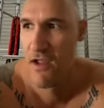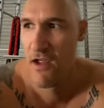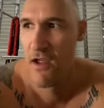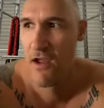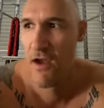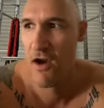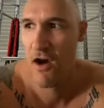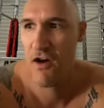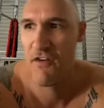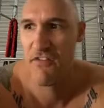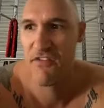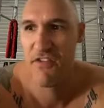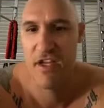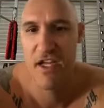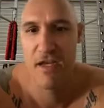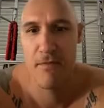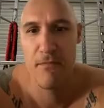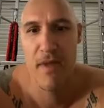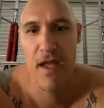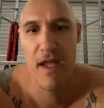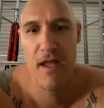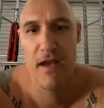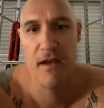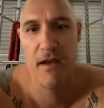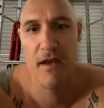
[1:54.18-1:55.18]
I've seen
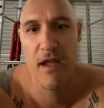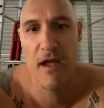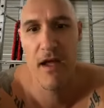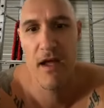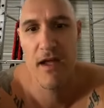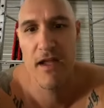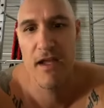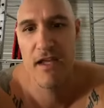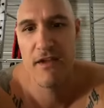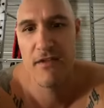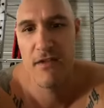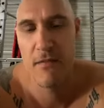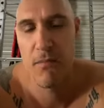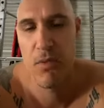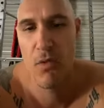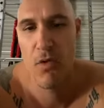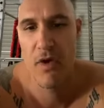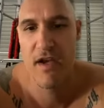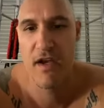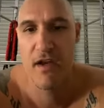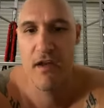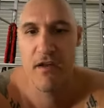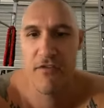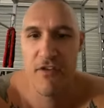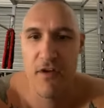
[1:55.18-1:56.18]
men uh, hit the
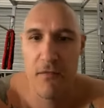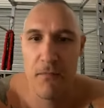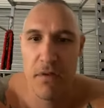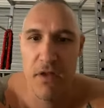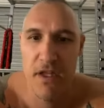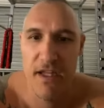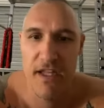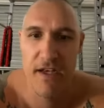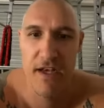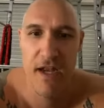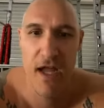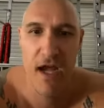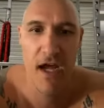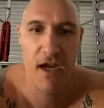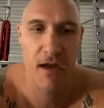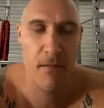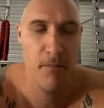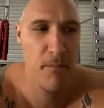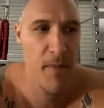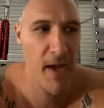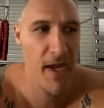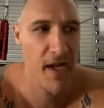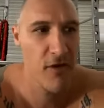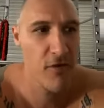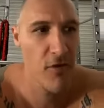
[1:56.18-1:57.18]
point of complete and utter
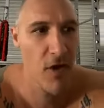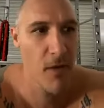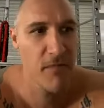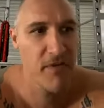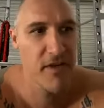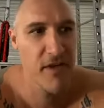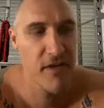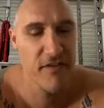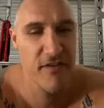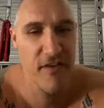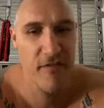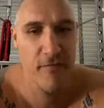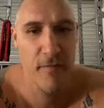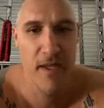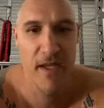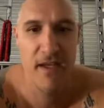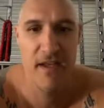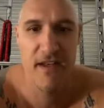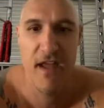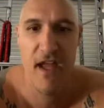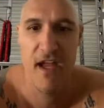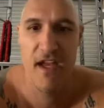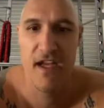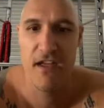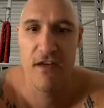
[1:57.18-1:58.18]
bankruptcy because they've been
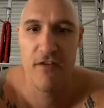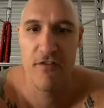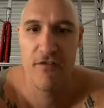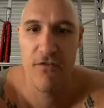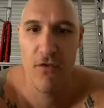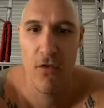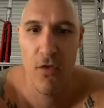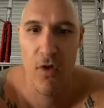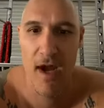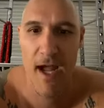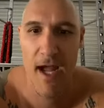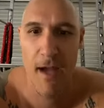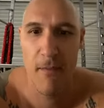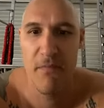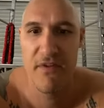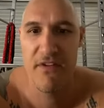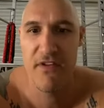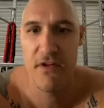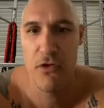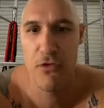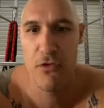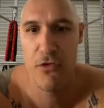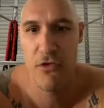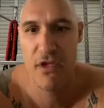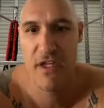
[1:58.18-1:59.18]
taken for
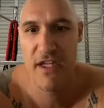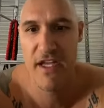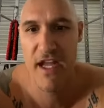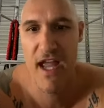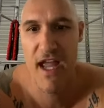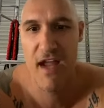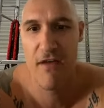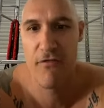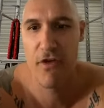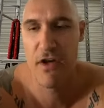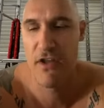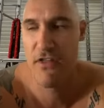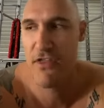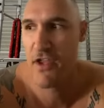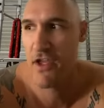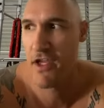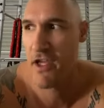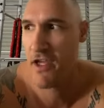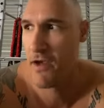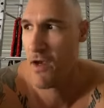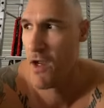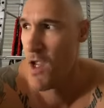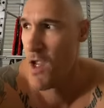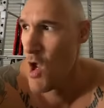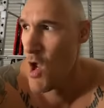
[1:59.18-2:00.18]
absolutely everything
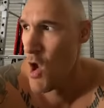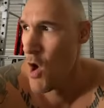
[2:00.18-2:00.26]
in